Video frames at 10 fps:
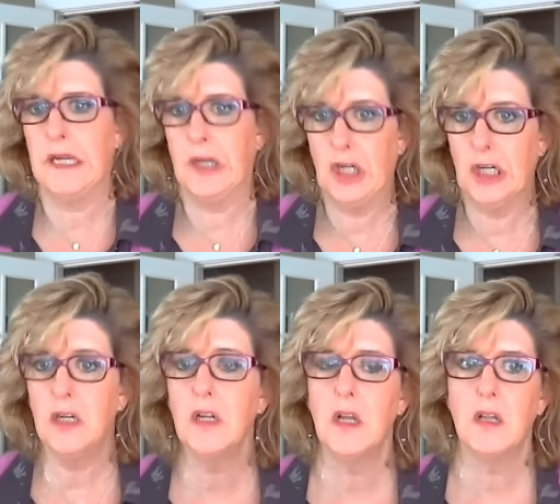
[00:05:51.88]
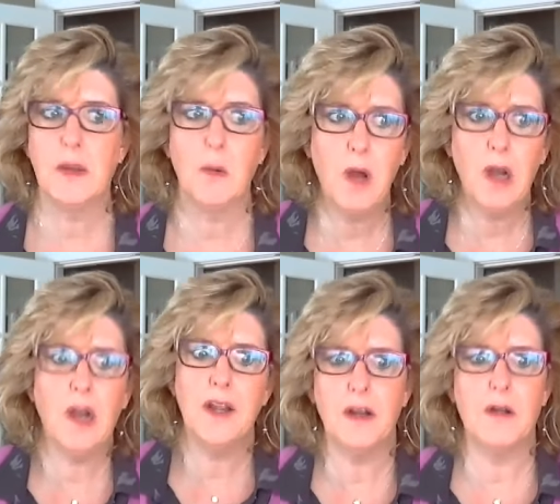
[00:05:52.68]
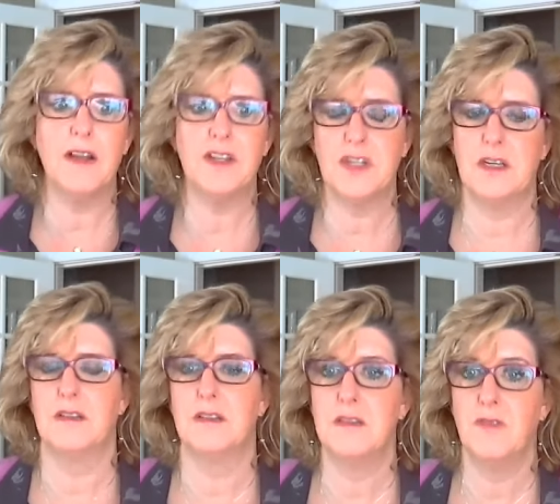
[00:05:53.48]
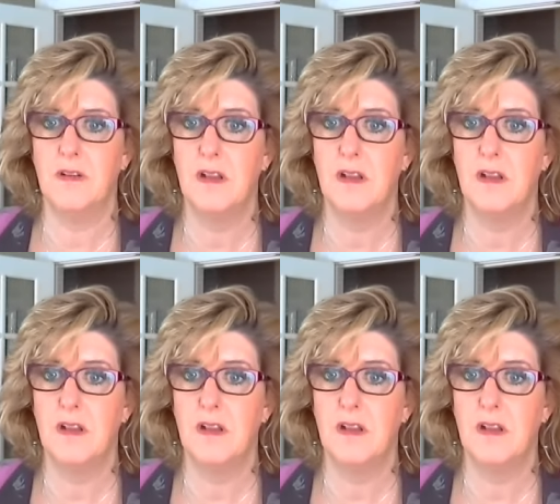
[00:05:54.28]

reader, like, what are your questions?